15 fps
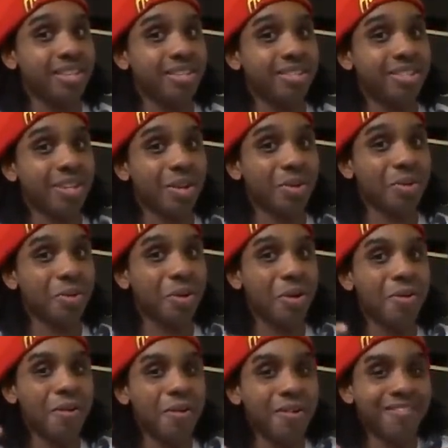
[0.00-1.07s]
So
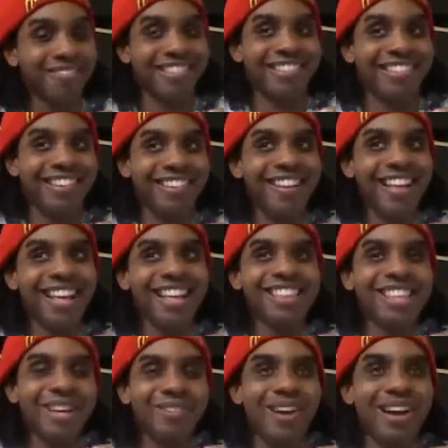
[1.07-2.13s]

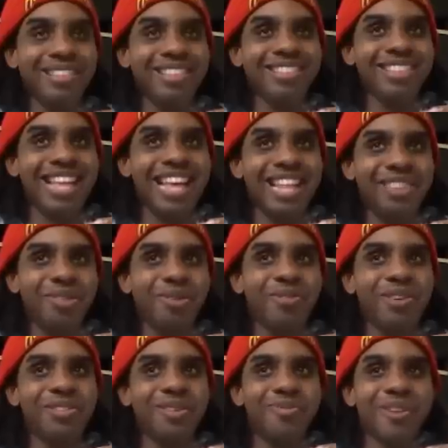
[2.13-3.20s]
the one they
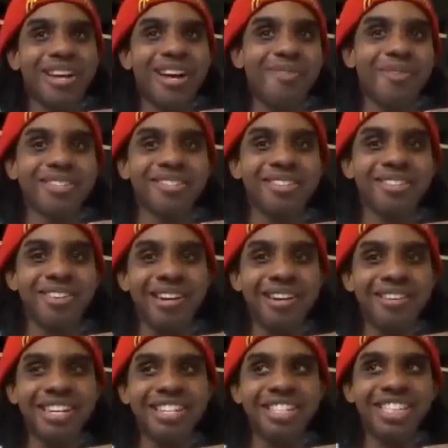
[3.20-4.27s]
threw in the well was the
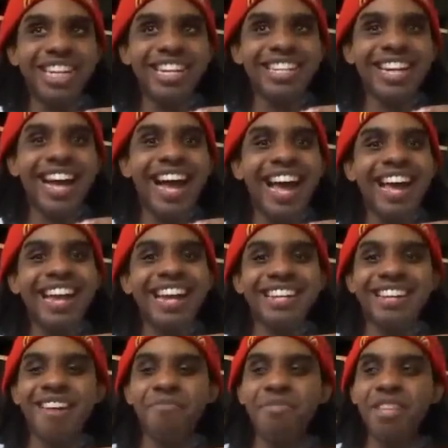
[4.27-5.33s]
girl, and she
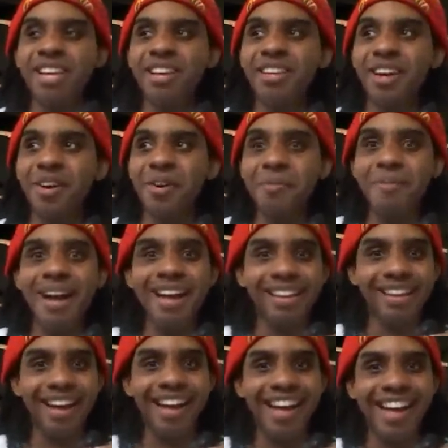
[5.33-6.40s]
died. I'm thinking, oh my
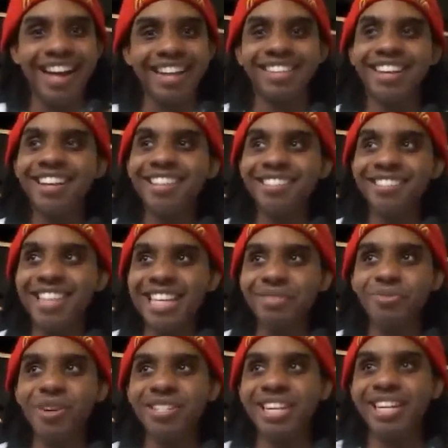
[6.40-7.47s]
god,
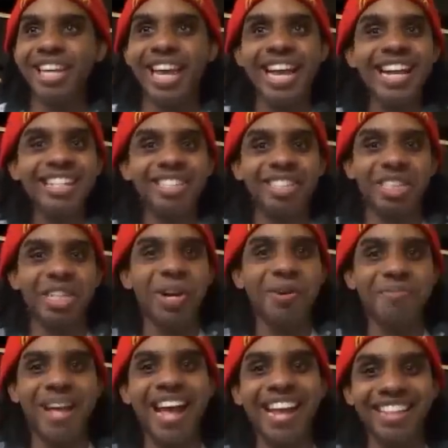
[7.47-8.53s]
this was a kid's show
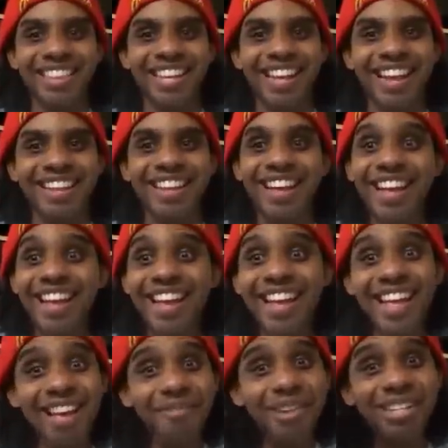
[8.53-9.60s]
back then.
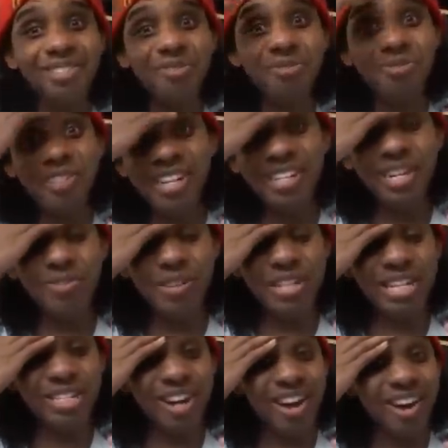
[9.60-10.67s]
It was really,
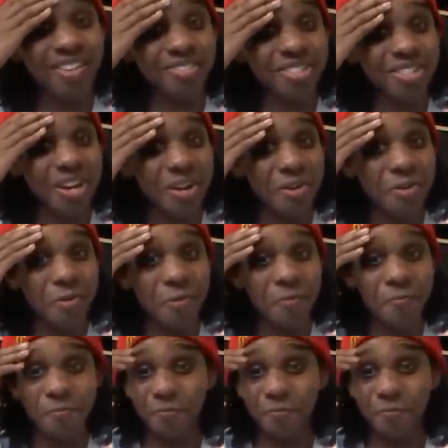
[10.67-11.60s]
really dark. So